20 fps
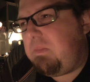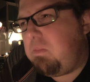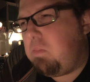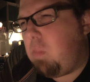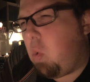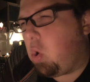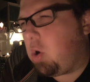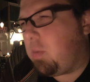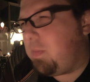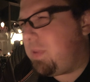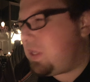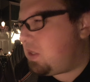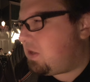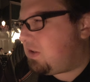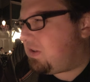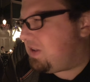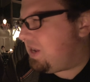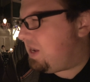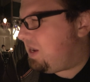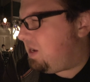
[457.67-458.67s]
morbid
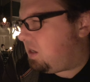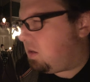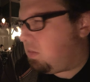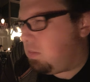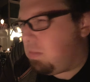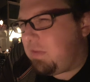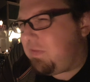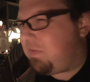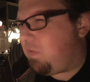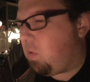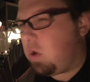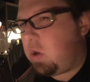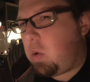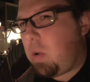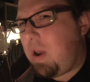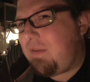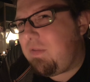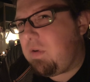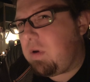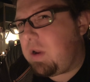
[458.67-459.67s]
scene before
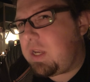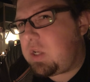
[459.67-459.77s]
you ever